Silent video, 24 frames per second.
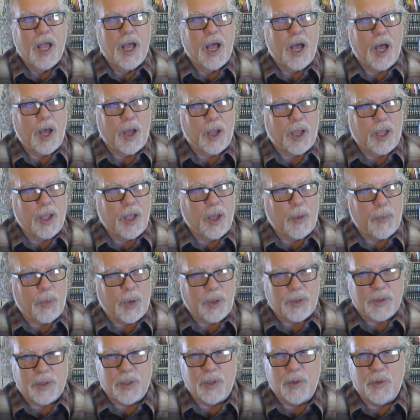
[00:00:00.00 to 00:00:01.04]
a
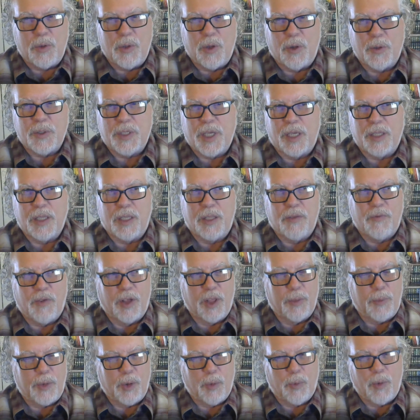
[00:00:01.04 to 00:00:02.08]
person who knows how to
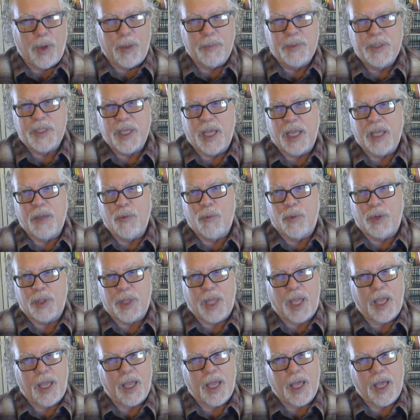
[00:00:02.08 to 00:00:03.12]
develop your website
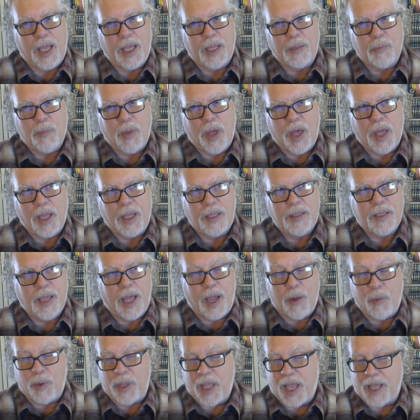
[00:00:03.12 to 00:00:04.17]
with AI in mind.
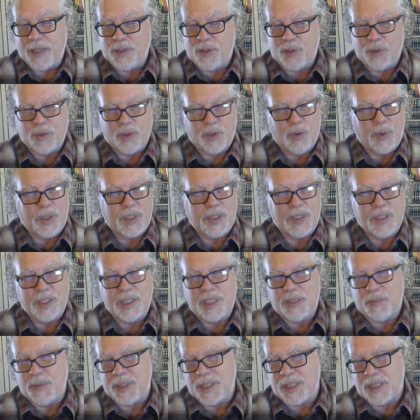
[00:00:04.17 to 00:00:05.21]
I would ask those questions
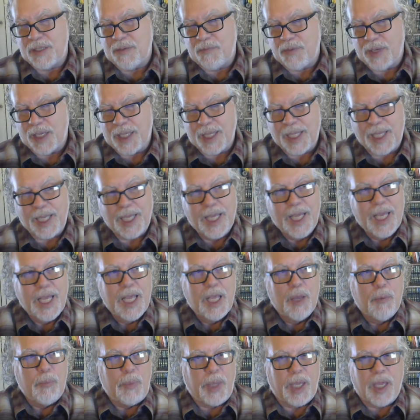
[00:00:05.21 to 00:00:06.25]
specifically,
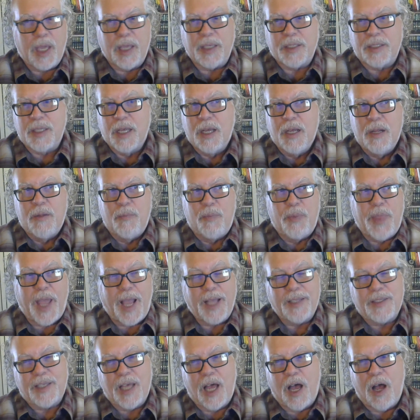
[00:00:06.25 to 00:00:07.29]
because
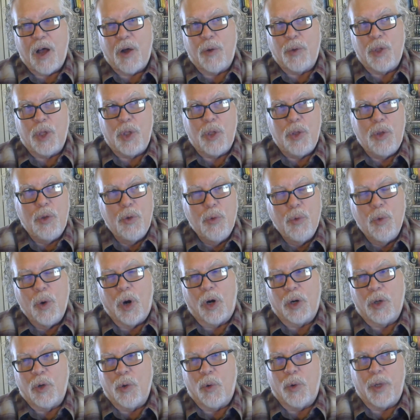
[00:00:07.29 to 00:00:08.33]
that's how you
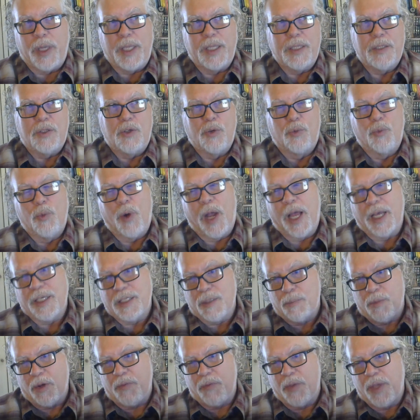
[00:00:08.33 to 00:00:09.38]
are going to rise
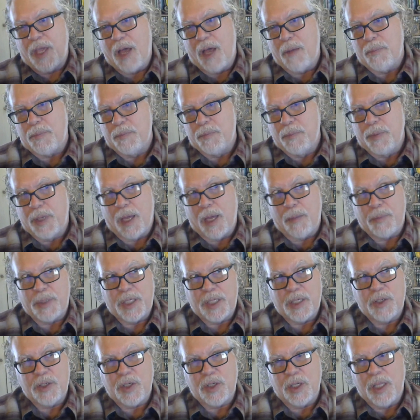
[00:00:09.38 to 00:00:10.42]
above the
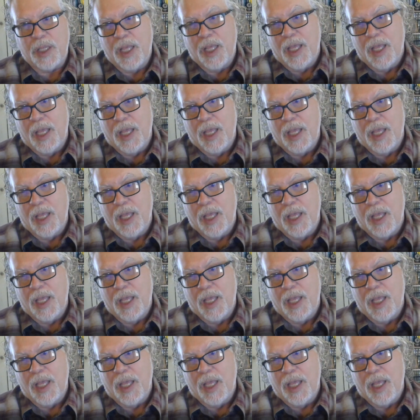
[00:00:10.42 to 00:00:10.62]
competition